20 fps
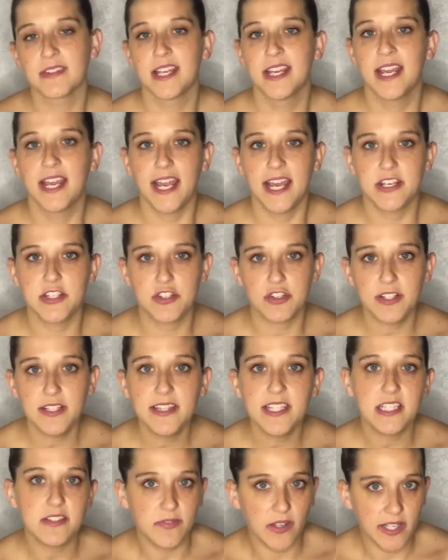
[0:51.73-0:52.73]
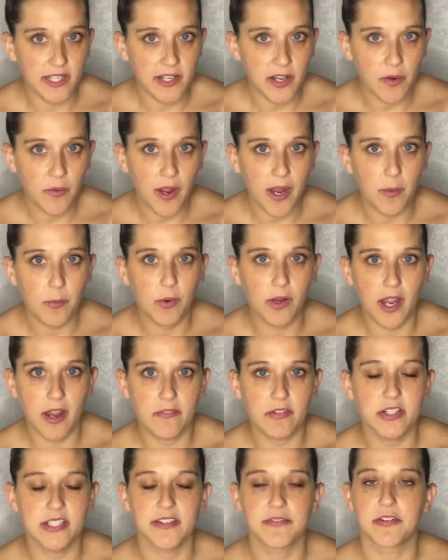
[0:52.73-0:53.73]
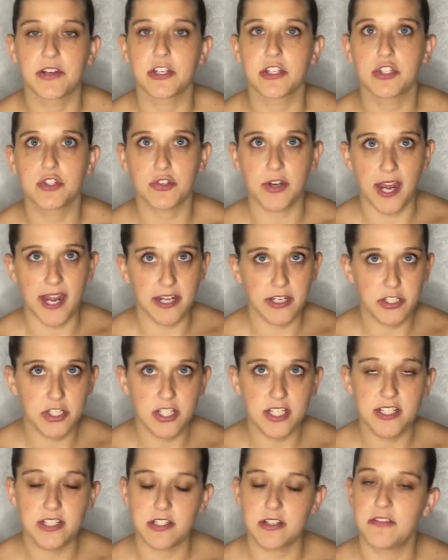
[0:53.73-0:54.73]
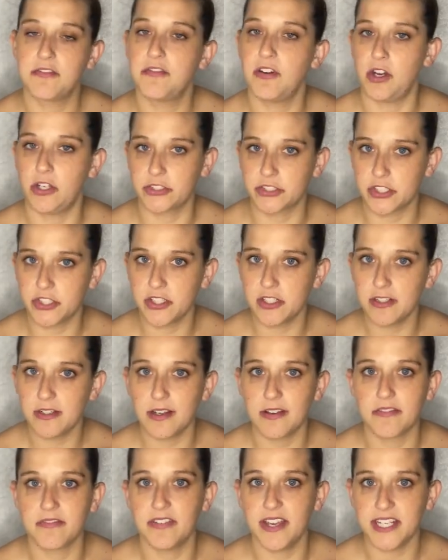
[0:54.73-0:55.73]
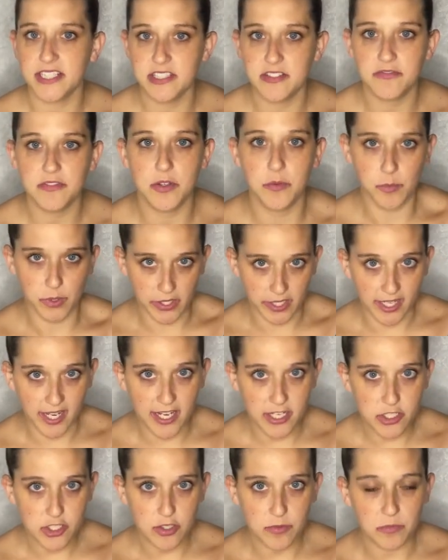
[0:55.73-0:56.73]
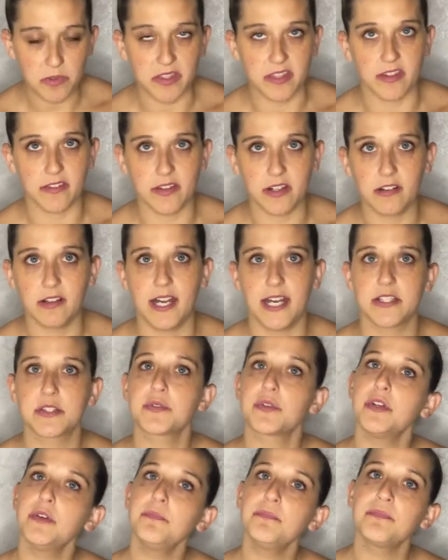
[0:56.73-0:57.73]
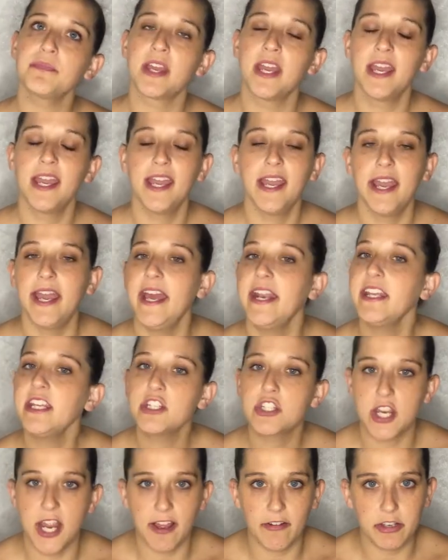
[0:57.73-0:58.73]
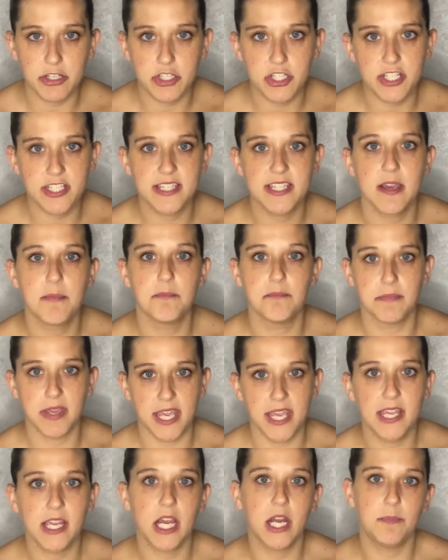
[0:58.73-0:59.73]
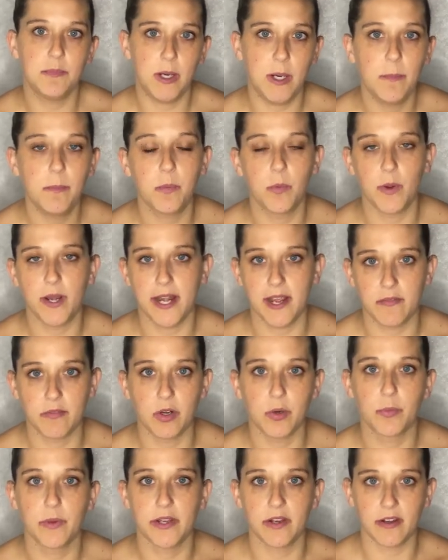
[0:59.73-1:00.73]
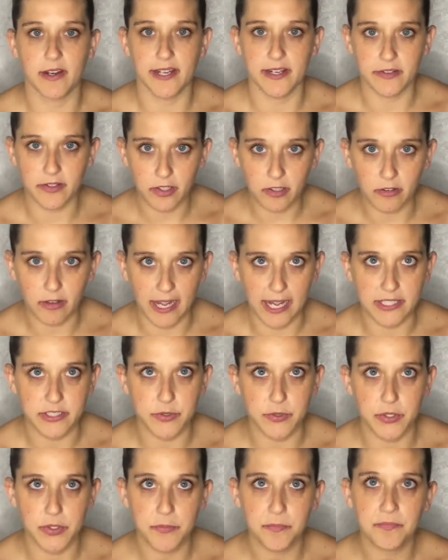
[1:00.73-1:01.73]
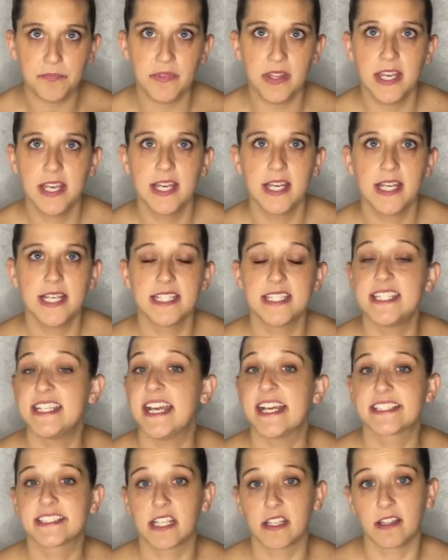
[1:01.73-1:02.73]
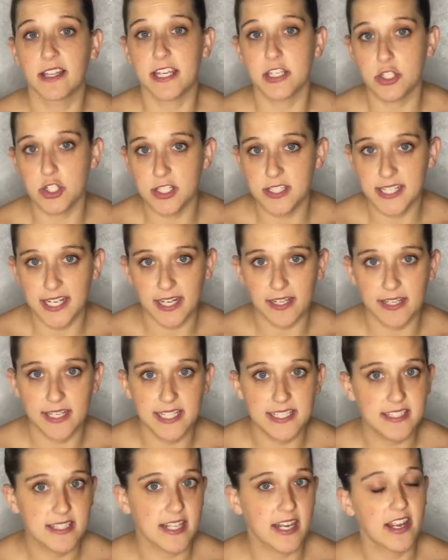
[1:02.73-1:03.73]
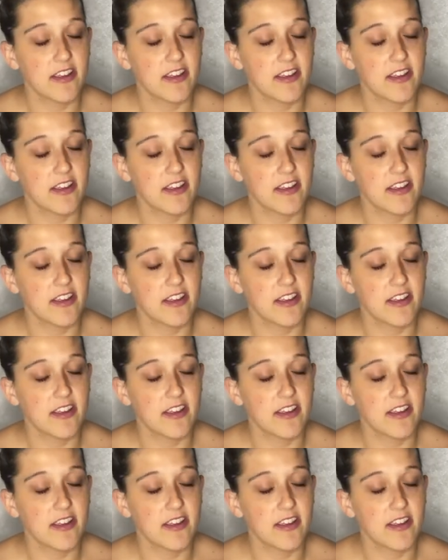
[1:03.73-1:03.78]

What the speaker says: And during this video, I will cover different strategies to foster effective communication within the classroom, any challenges that may come up whenever we are in our classroom, de-escalation techniques that I've